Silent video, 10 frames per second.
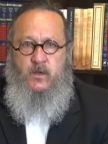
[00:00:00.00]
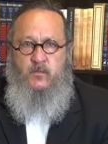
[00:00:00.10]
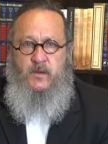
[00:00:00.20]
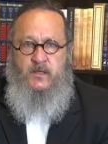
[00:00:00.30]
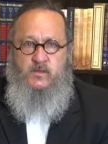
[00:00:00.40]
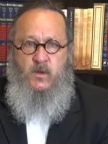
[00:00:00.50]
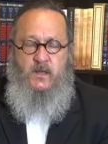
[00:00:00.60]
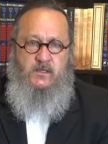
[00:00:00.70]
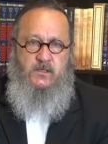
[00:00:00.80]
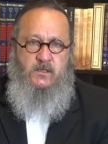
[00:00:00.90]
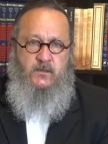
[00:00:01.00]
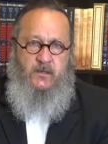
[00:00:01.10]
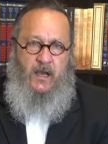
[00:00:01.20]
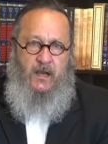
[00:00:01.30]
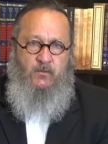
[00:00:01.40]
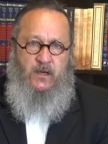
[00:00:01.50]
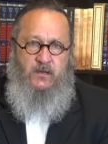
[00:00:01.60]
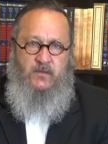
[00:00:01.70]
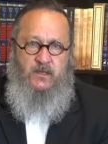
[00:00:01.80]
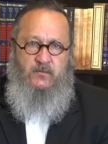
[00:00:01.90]
best ways that I
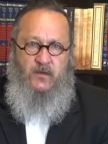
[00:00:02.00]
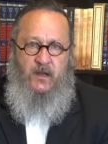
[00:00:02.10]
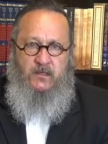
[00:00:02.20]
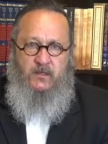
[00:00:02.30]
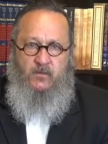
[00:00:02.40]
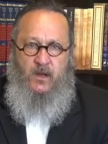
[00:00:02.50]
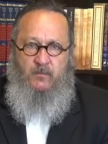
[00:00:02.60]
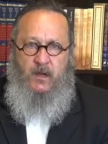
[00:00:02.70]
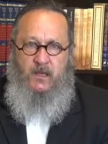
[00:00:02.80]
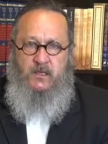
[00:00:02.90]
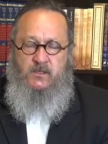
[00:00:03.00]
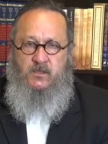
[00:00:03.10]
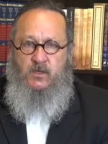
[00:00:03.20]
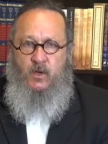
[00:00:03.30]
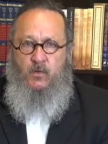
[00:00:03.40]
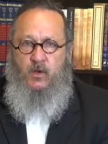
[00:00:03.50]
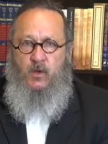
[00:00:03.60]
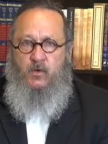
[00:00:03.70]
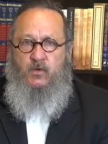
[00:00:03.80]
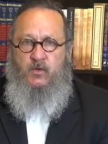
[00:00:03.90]
recommend finding a rabbi is to go into the
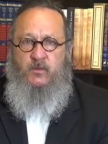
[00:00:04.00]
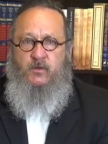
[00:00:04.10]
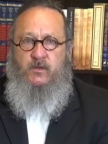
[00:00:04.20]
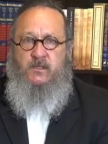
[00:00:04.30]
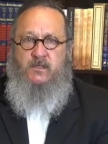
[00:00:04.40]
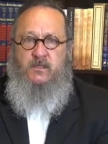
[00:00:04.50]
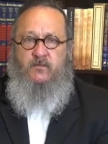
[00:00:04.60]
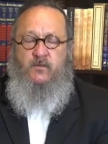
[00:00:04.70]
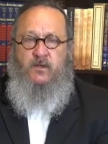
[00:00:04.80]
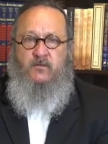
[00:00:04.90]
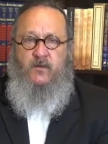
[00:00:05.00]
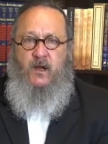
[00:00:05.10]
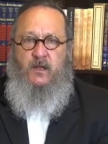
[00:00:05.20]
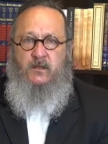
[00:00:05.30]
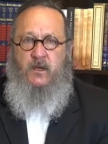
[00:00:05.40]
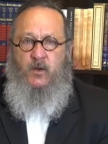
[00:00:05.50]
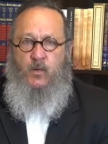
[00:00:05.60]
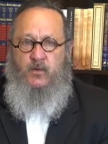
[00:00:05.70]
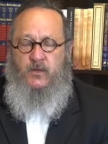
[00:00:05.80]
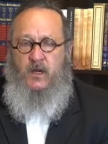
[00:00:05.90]
local community and see if you can find an
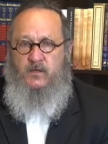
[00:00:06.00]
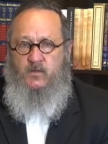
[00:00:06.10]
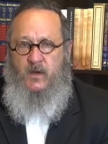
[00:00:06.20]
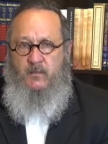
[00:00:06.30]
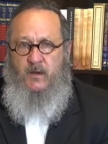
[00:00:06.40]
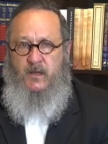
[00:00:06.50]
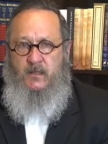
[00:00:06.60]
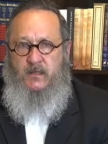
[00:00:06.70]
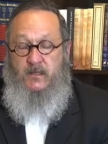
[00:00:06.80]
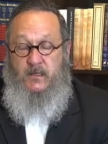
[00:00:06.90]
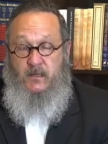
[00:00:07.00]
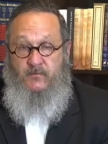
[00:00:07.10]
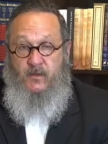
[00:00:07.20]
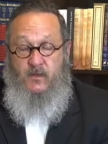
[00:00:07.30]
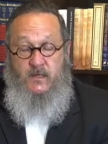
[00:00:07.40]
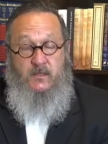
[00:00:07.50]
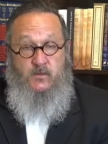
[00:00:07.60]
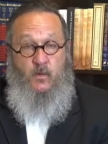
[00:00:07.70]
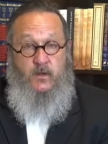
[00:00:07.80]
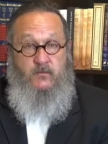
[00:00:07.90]
Orthodox rabbi. If there is
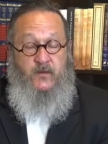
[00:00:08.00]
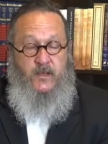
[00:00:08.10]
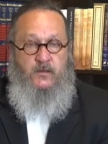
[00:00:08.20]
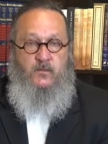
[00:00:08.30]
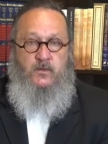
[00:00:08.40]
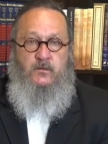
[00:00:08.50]
one available,